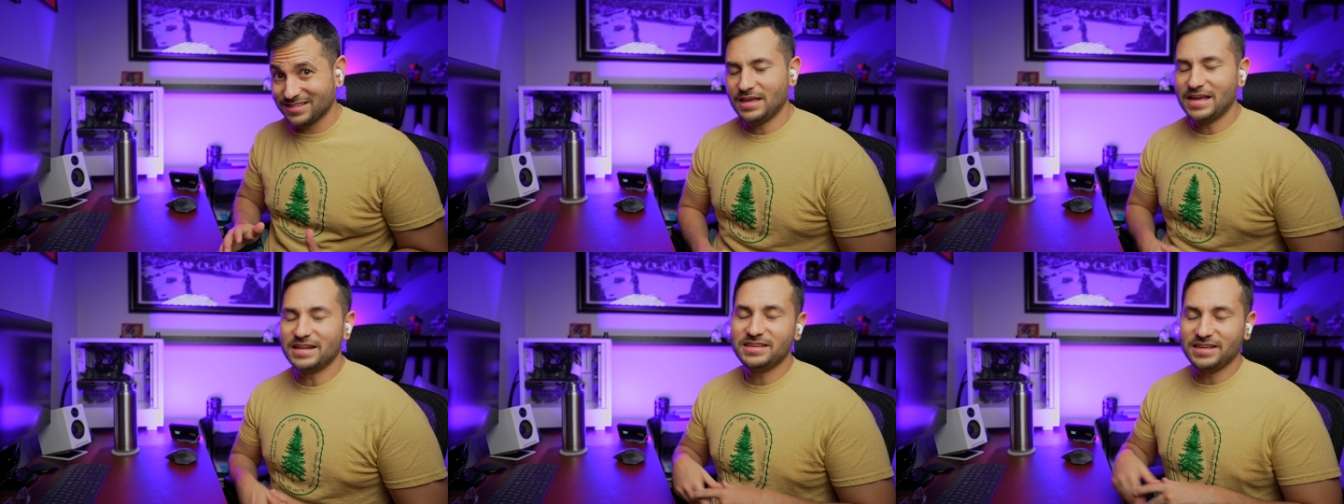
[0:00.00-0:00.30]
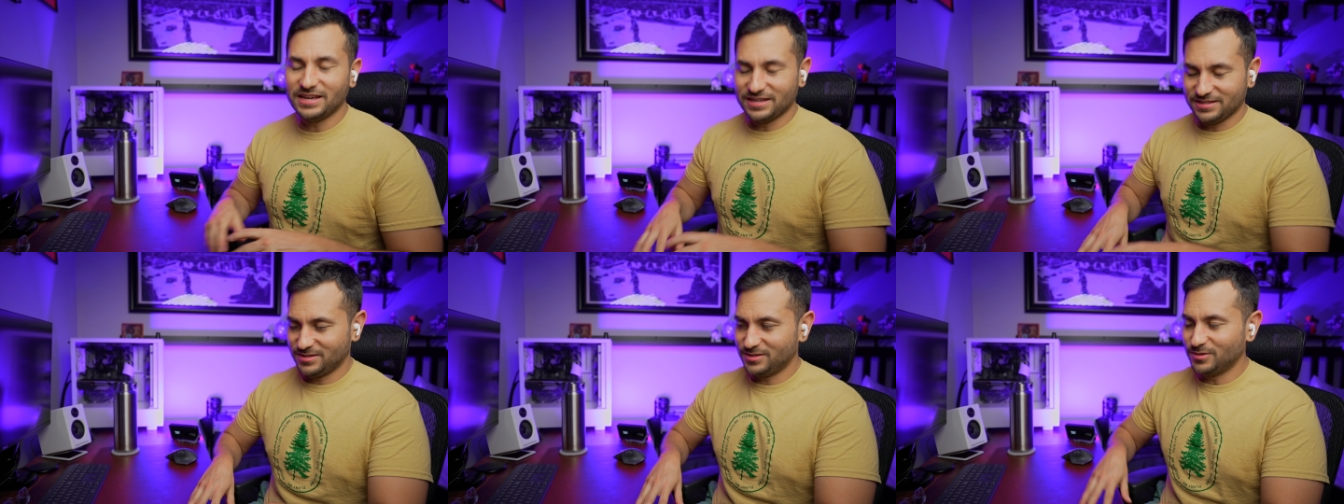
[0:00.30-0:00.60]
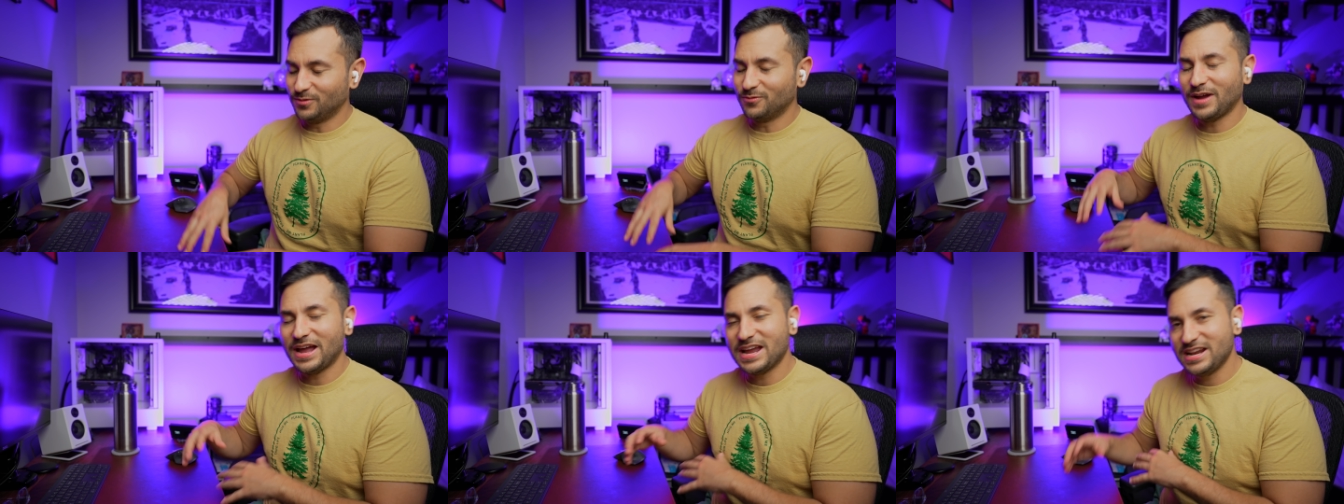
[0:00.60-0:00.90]
And yes,
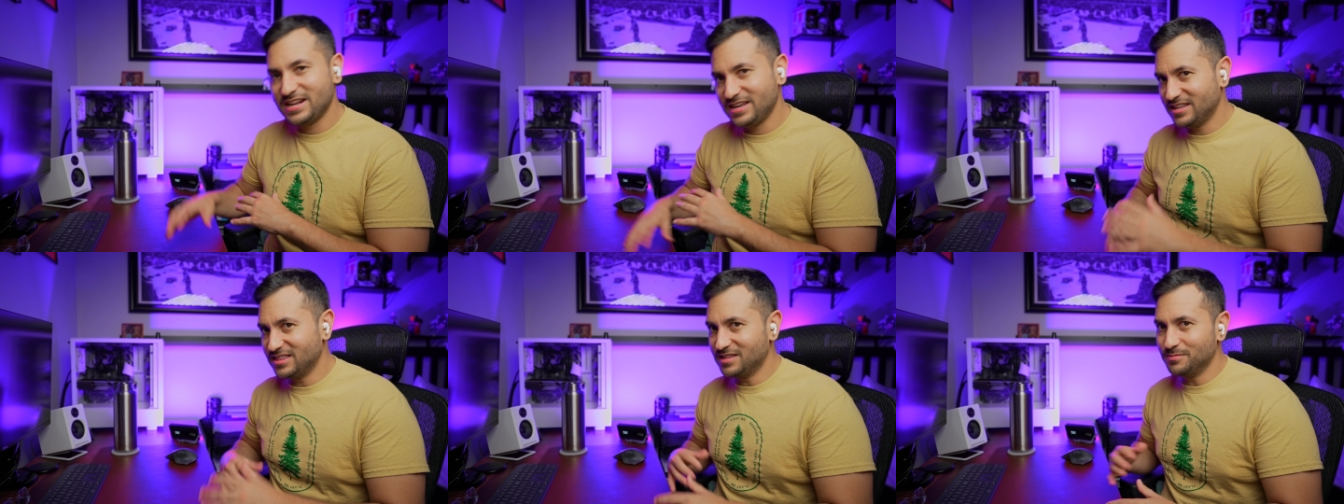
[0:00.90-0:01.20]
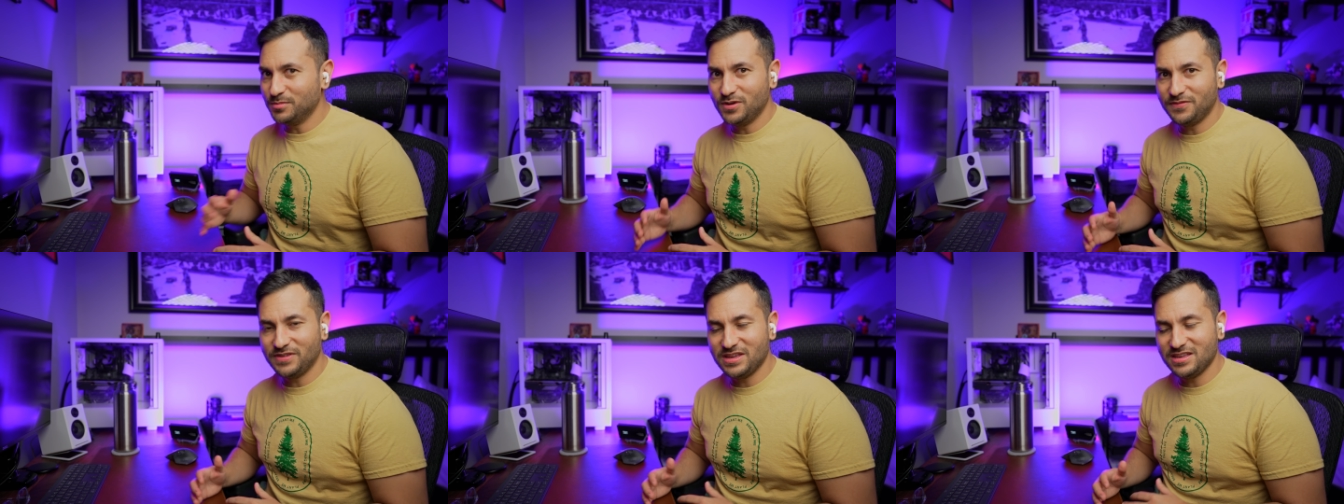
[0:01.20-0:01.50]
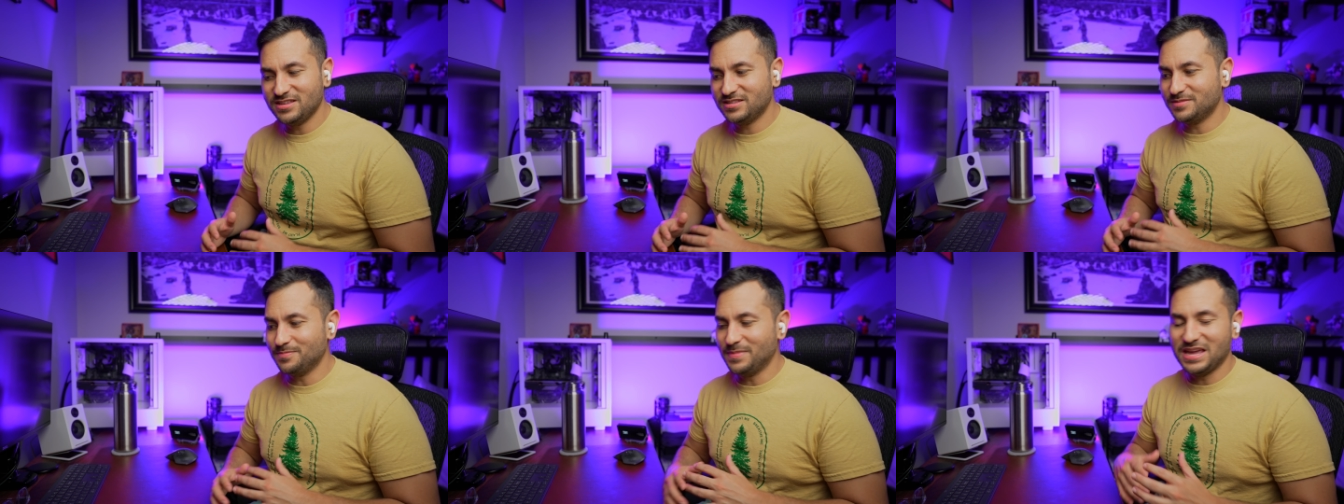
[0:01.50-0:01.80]
the writing in the
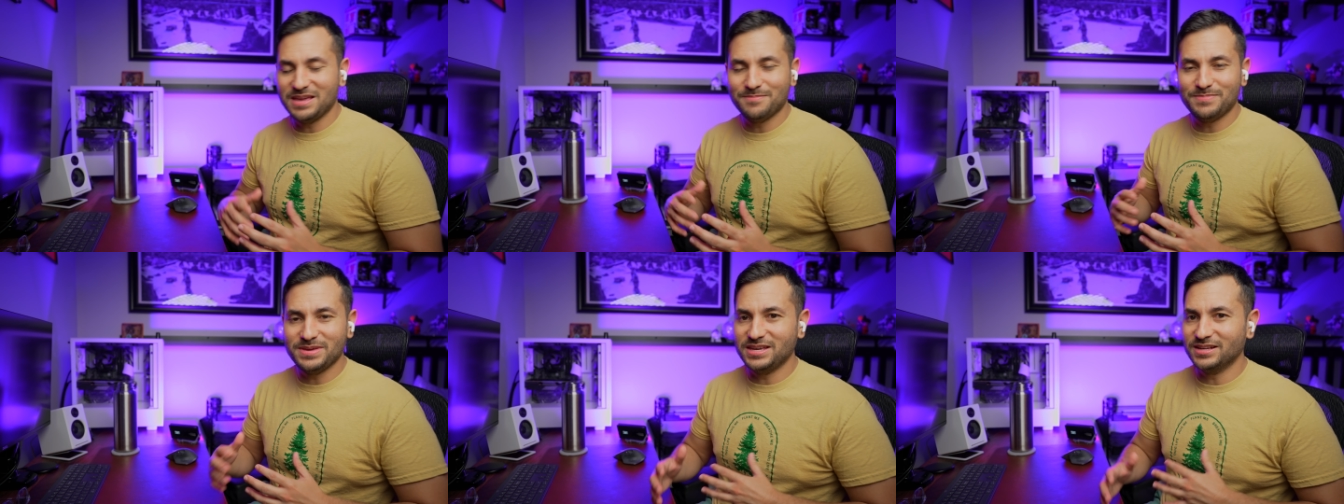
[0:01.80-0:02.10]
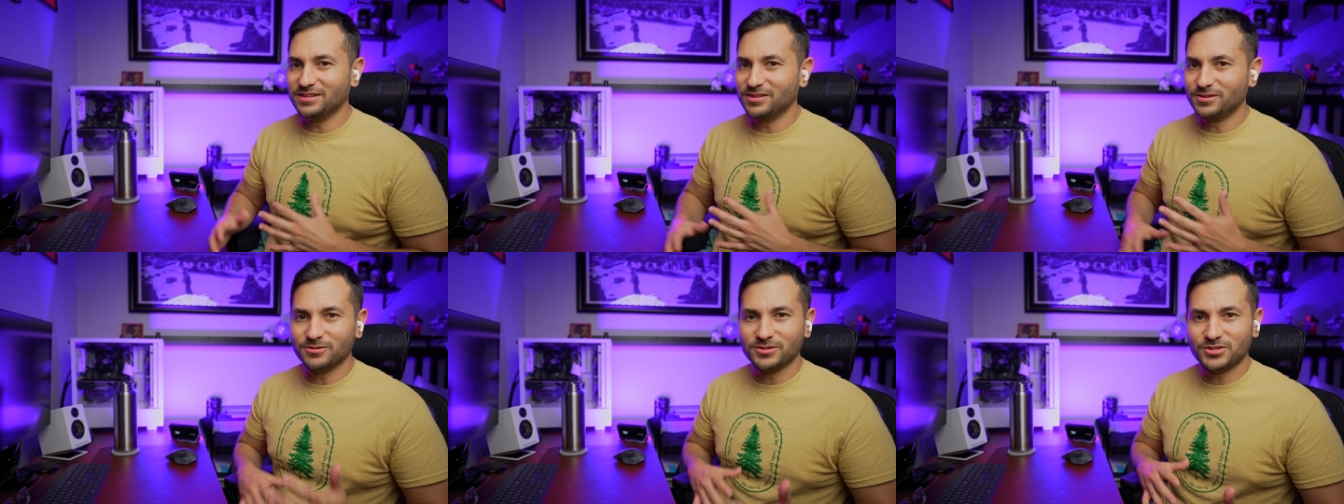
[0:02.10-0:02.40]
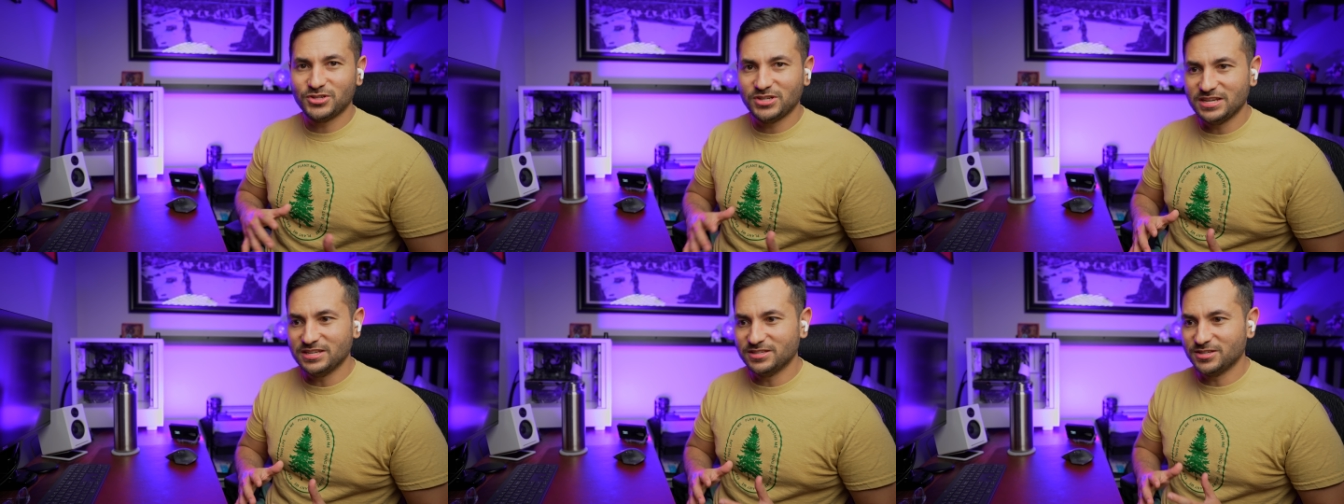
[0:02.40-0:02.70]
movies may be a little
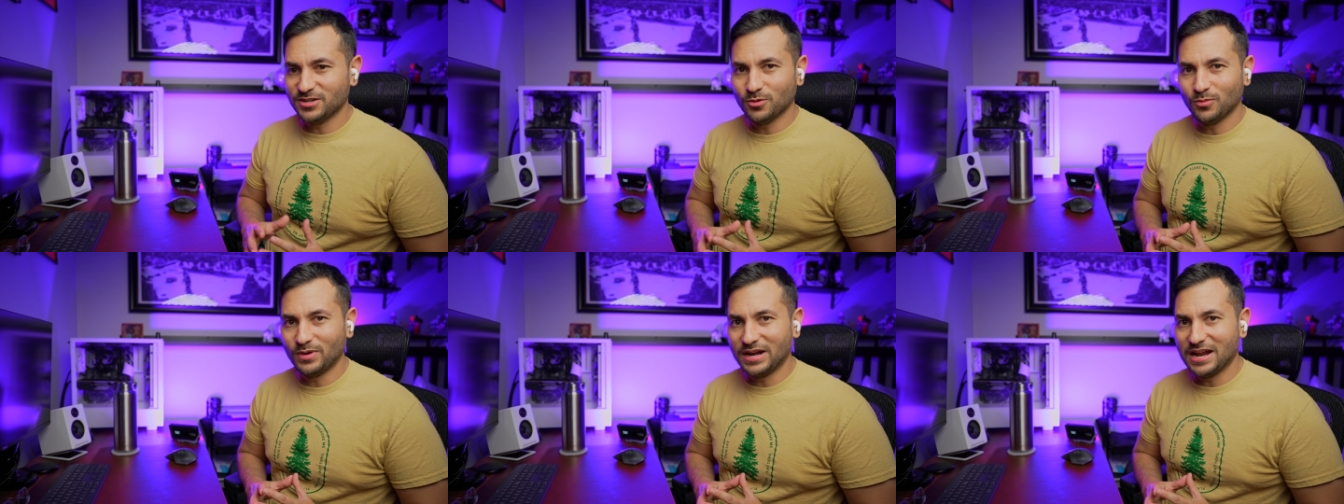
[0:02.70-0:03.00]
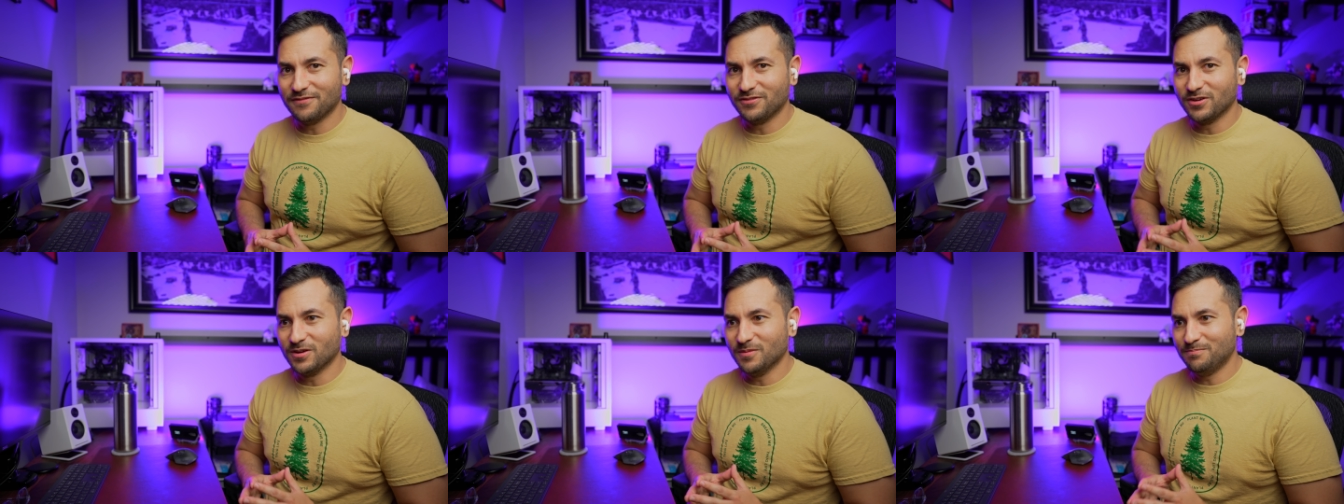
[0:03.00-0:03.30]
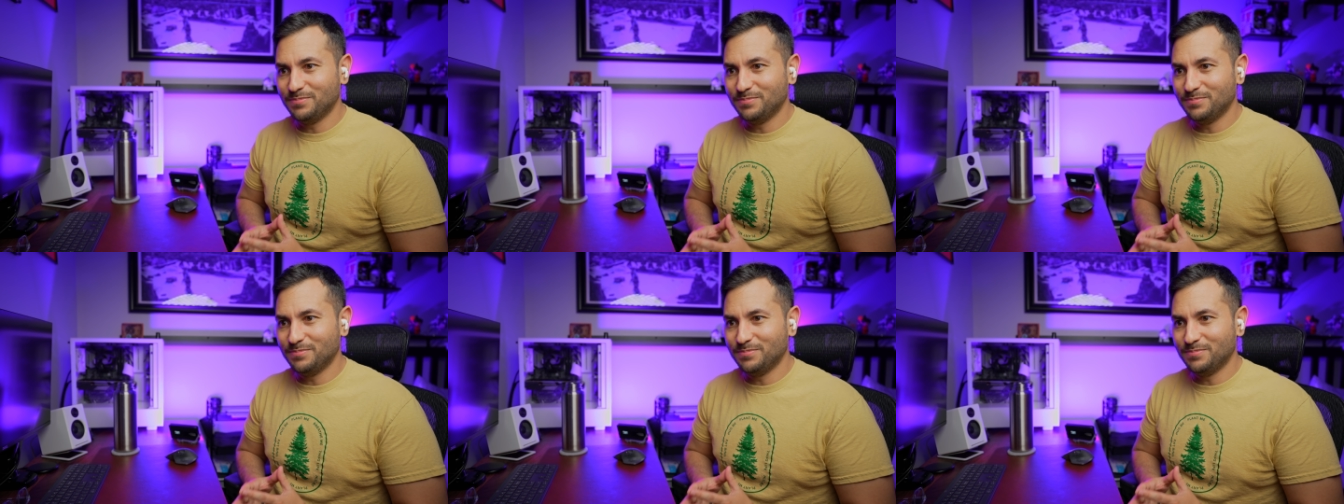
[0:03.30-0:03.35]
cheesy or whatever,